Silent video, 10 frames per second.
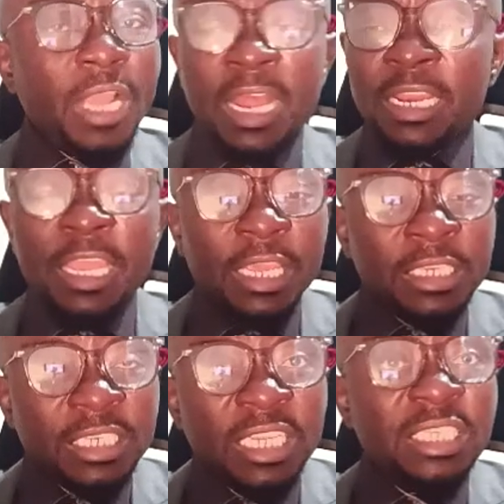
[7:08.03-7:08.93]
And he
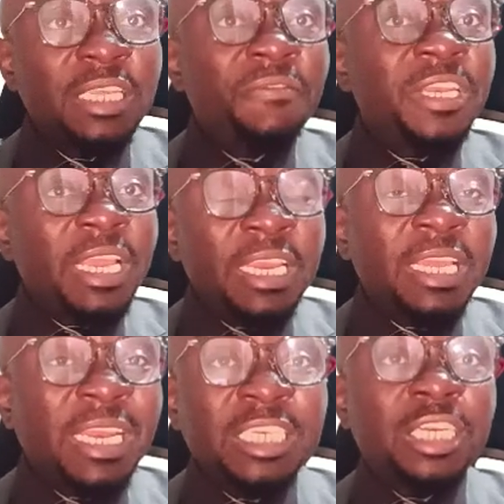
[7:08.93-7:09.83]
is deceiving the
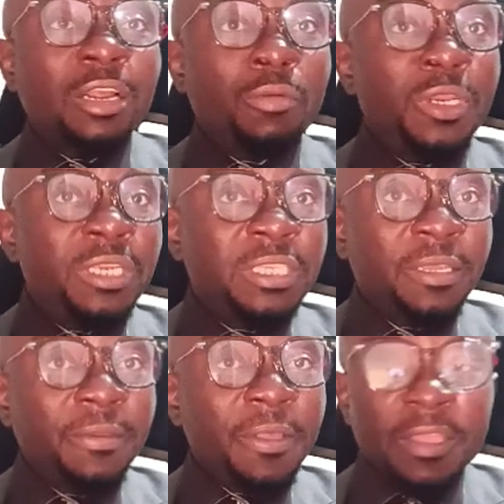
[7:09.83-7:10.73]
international
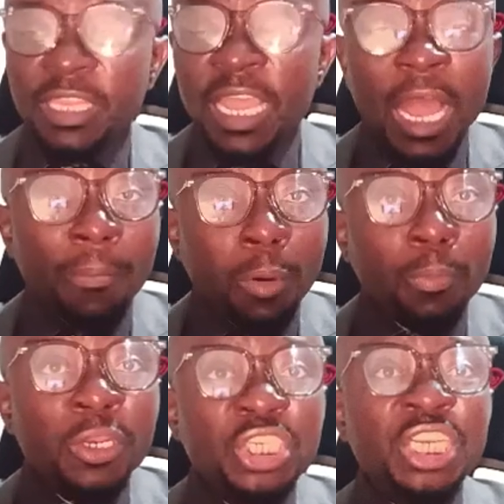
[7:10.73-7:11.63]
community. They are
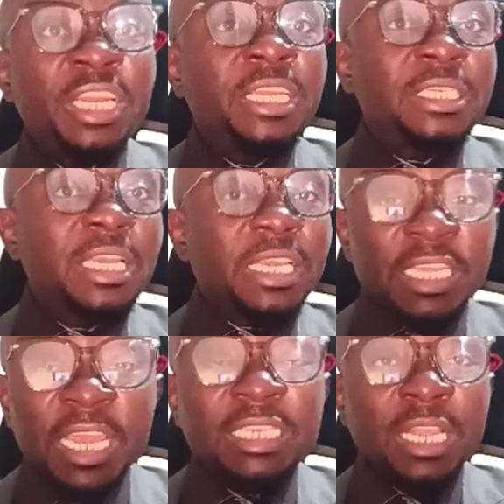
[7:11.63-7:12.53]
publishing it.
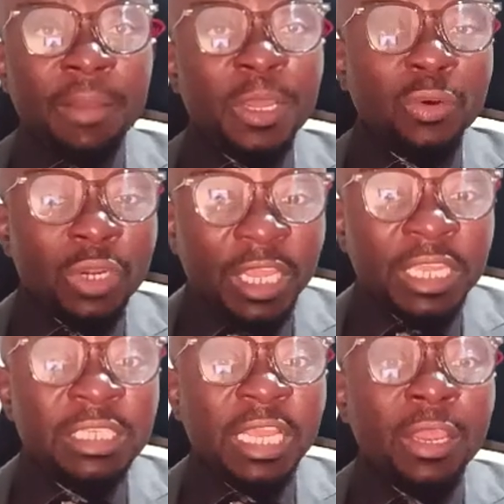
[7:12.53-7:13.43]
Yes, Cameroon
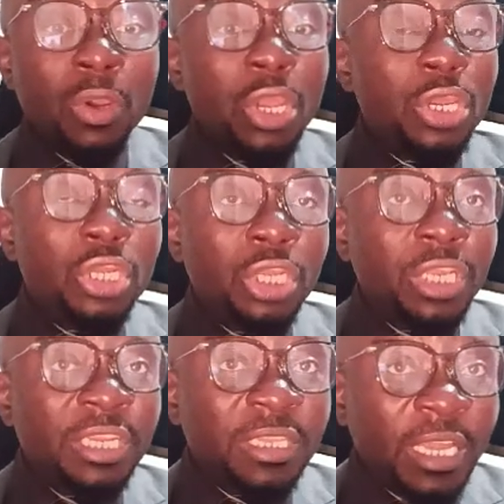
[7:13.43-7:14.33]
is
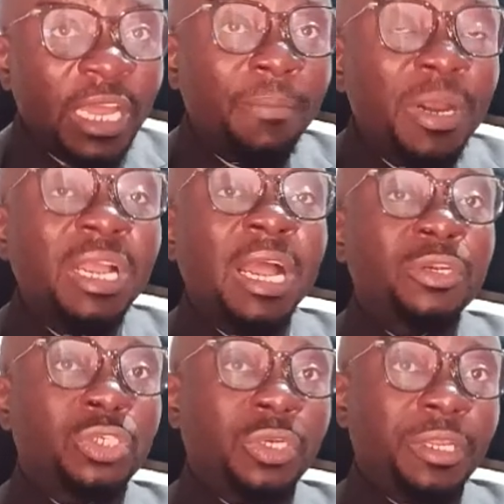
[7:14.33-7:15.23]
a terrible
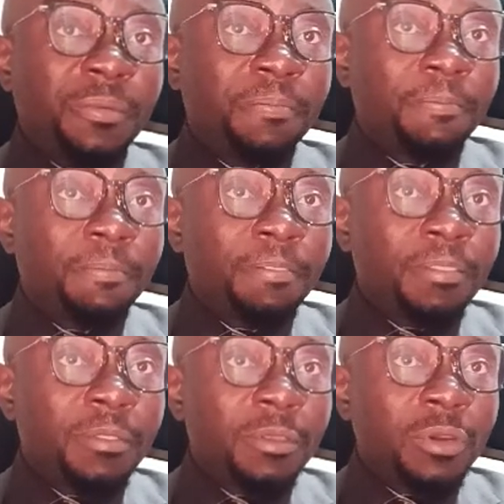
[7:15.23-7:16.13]
country
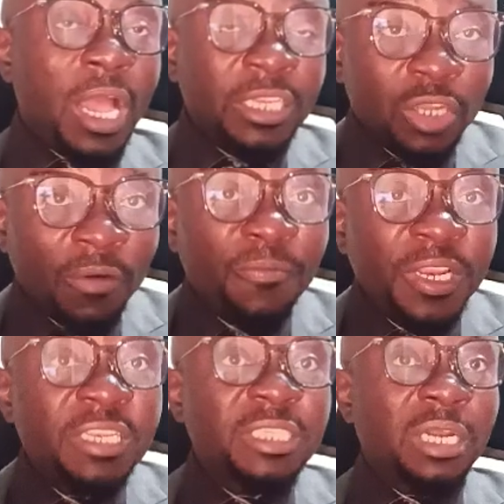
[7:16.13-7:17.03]
as
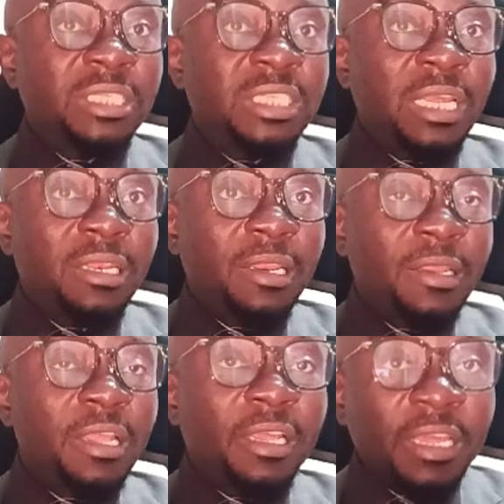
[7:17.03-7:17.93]
conflict is concerned,
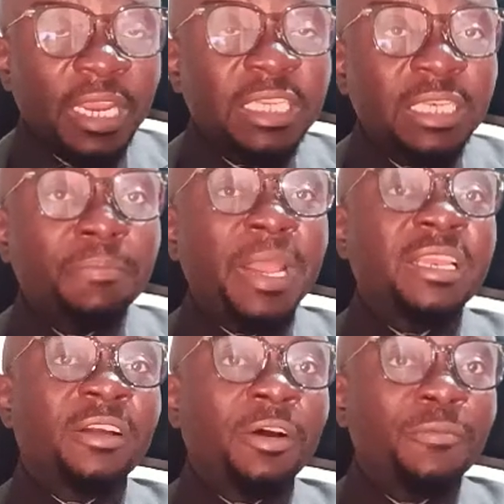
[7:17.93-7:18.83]
created by
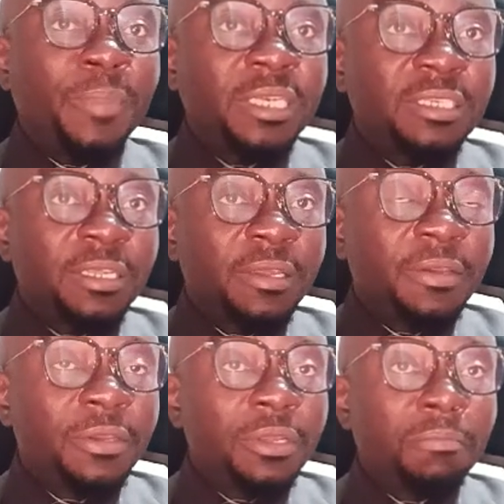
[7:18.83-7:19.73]
the government.
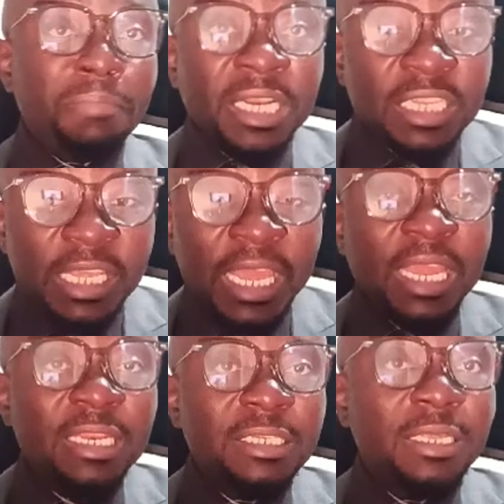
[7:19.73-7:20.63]
But
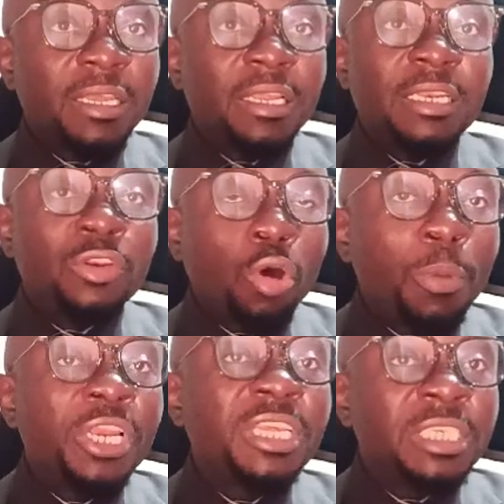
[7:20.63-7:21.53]
yet,
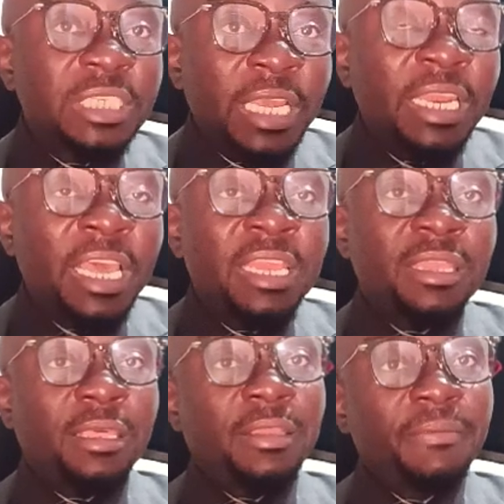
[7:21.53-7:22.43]
nobody is saying
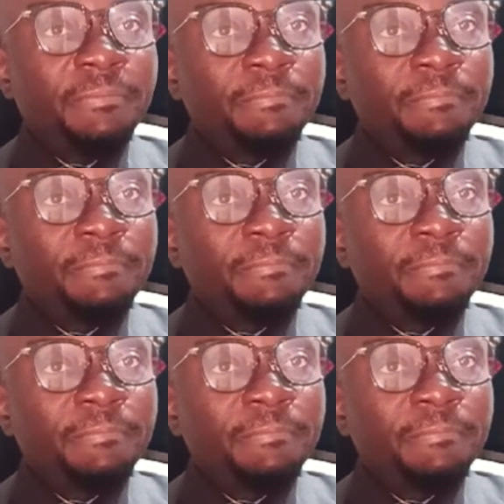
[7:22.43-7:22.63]
anything.